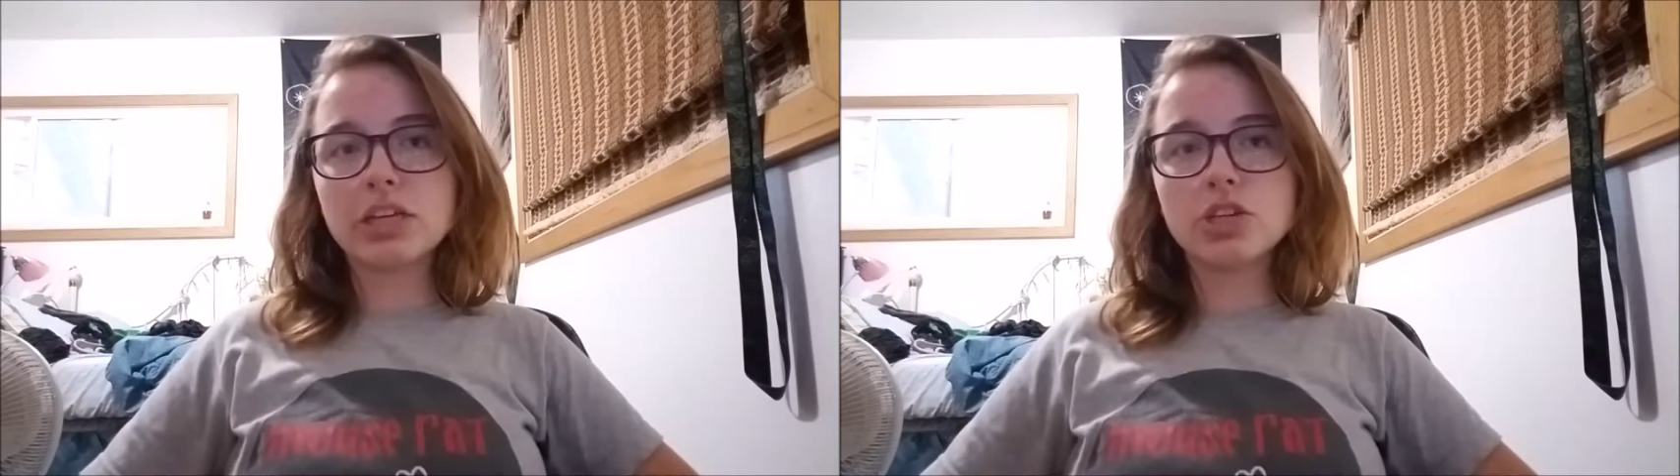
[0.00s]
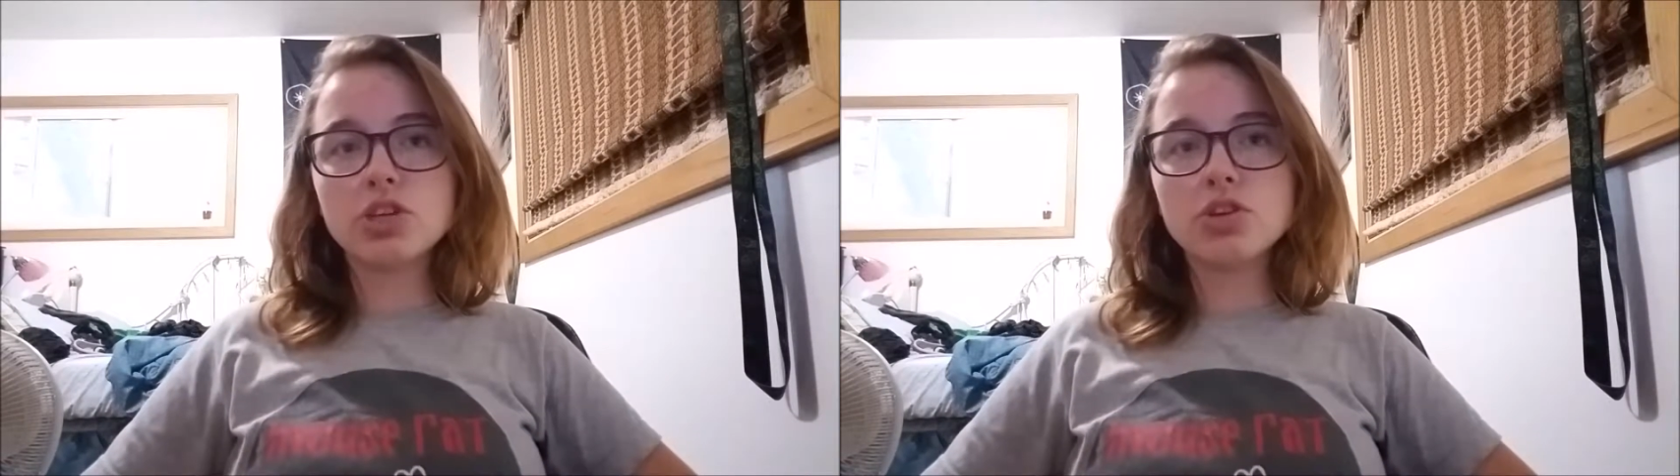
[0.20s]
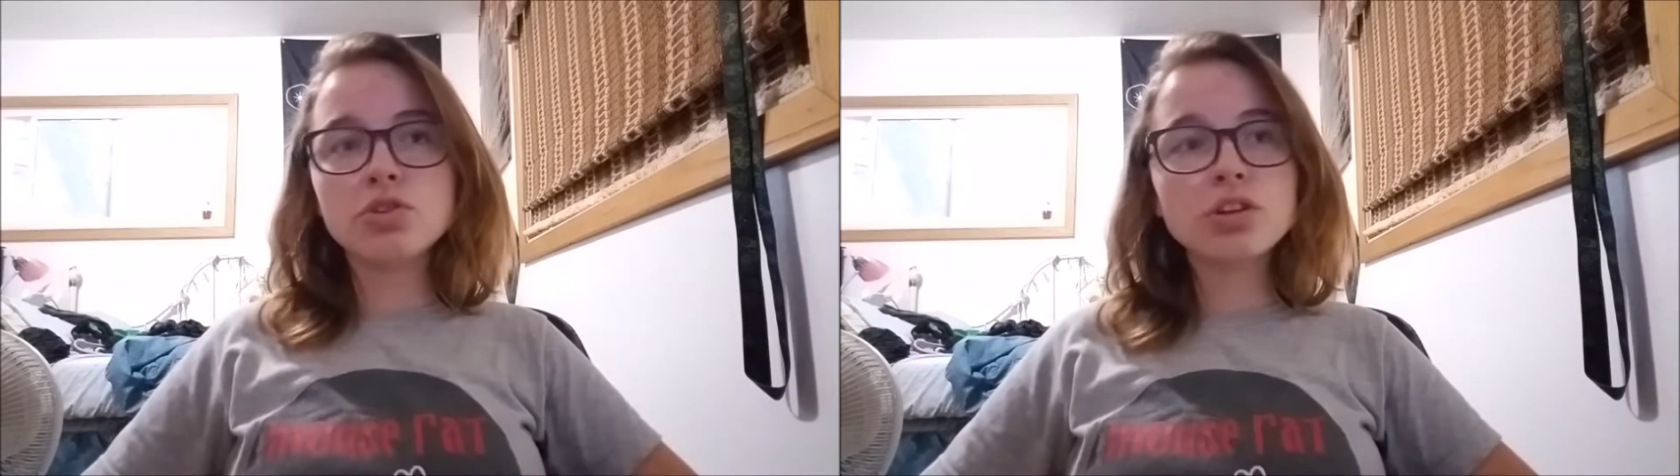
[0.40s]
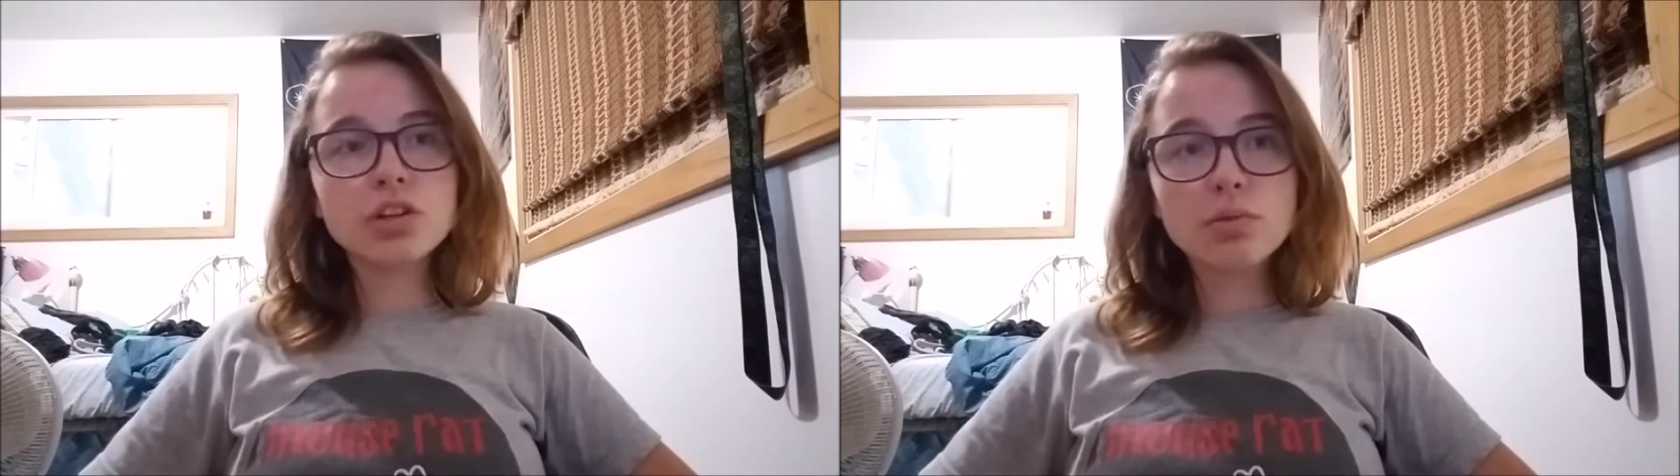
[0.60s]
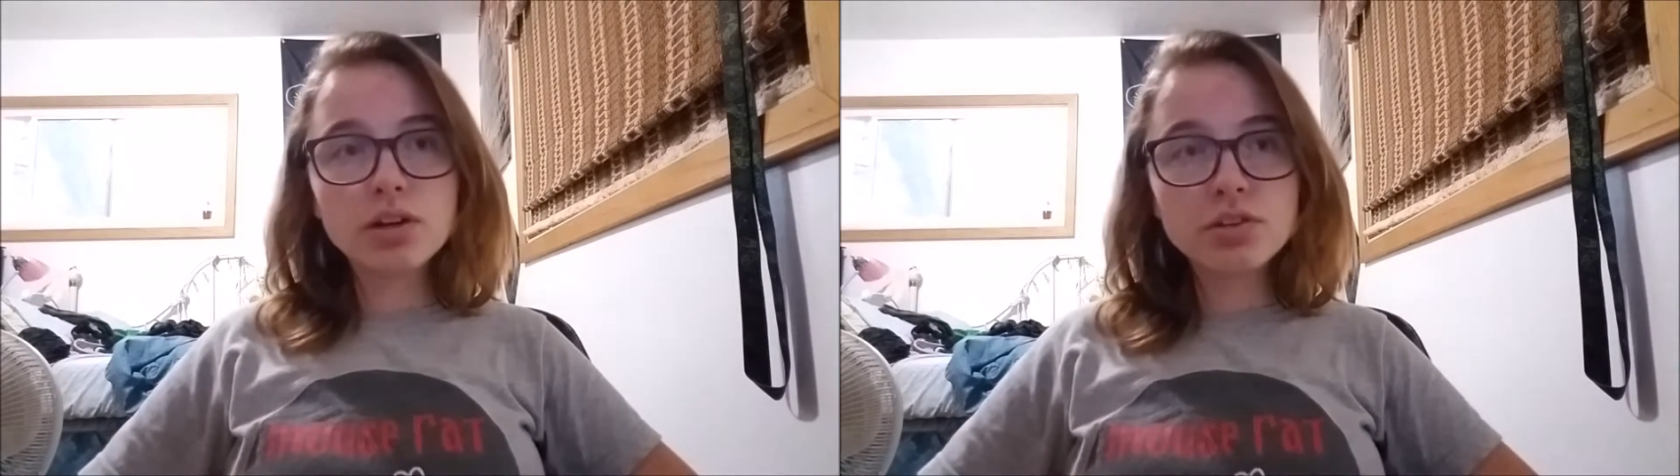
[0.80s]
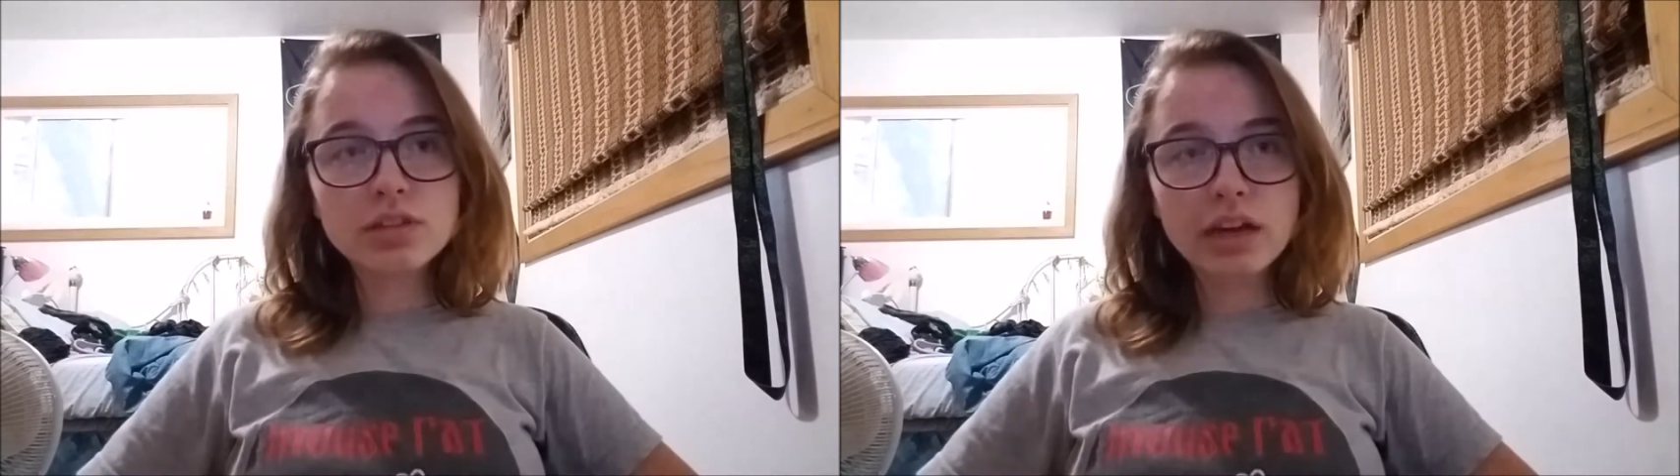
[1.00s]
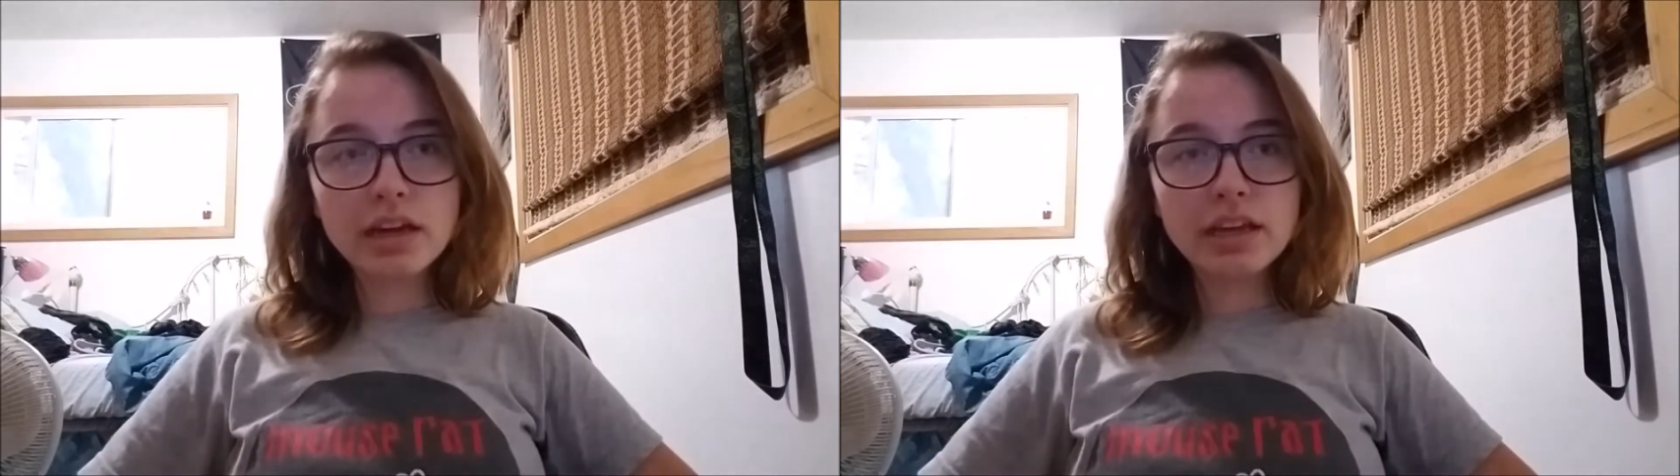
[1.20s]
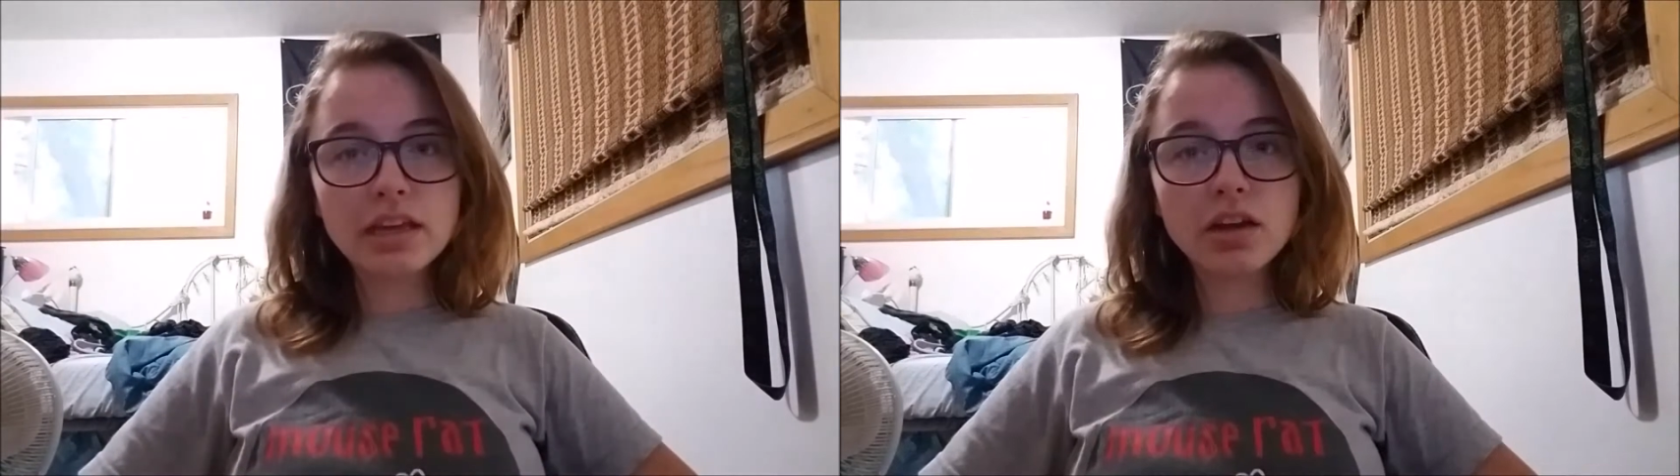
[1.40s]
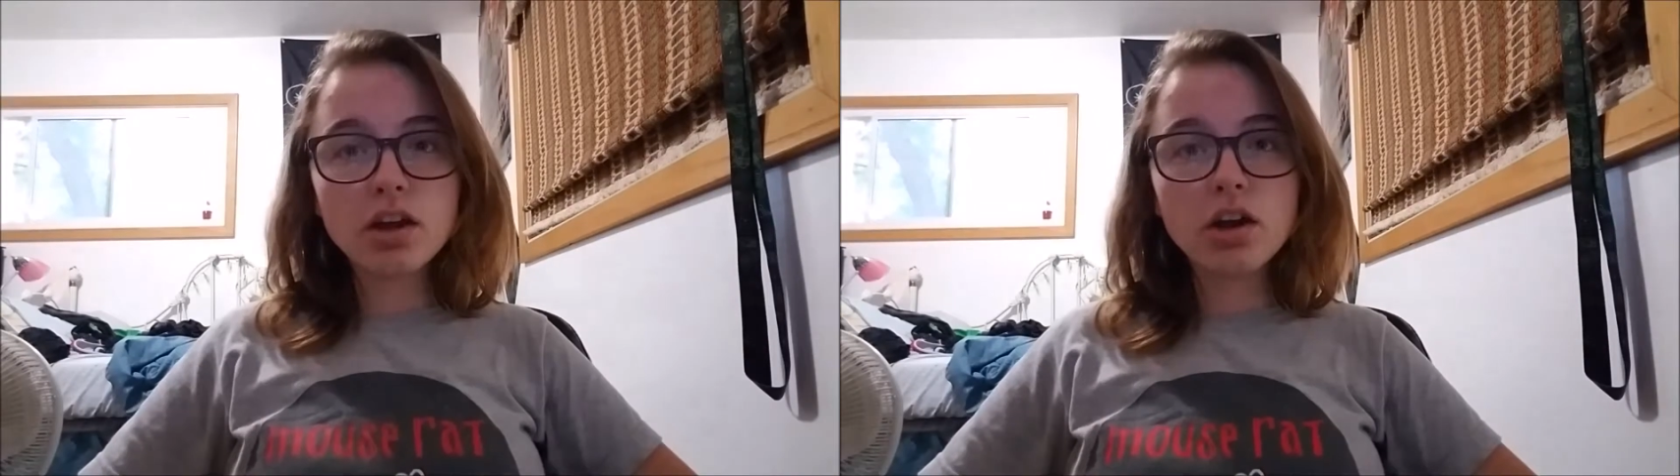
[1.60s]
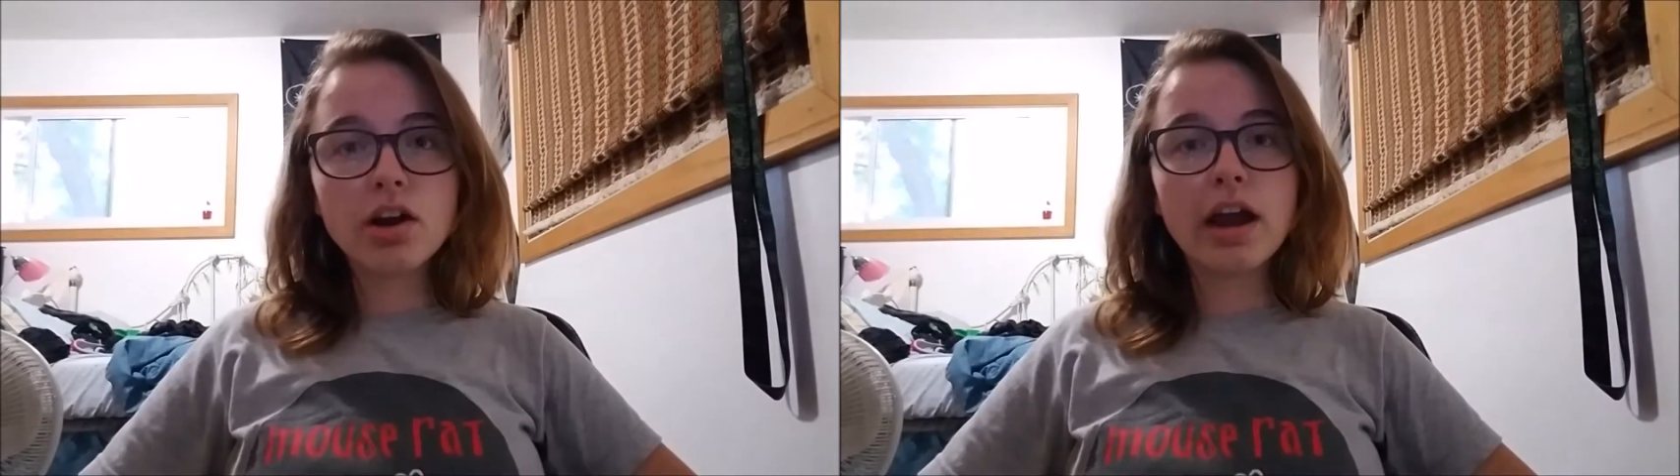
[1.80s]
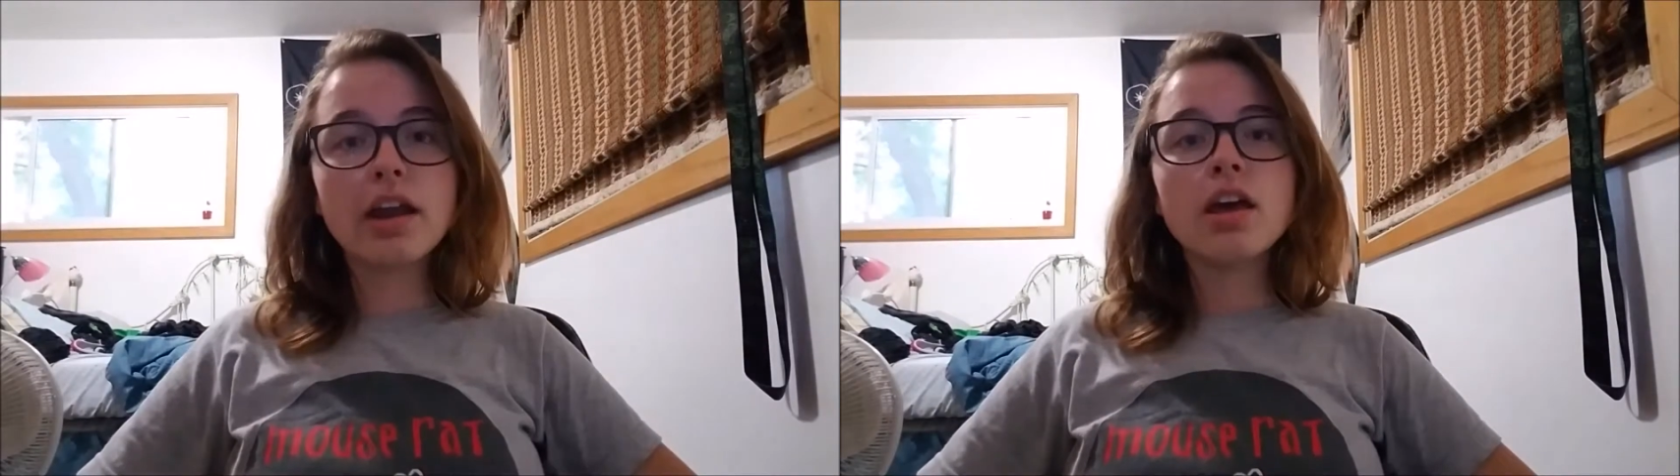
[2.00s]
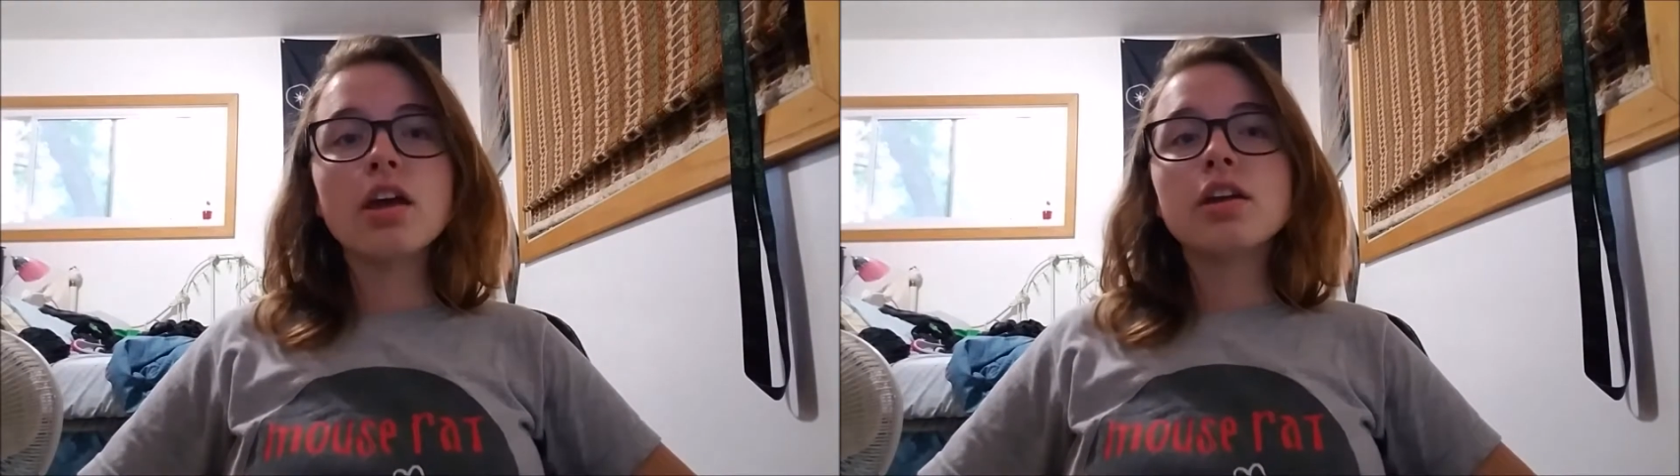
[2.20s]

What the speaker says: you're the one who's not gonna get a good grade.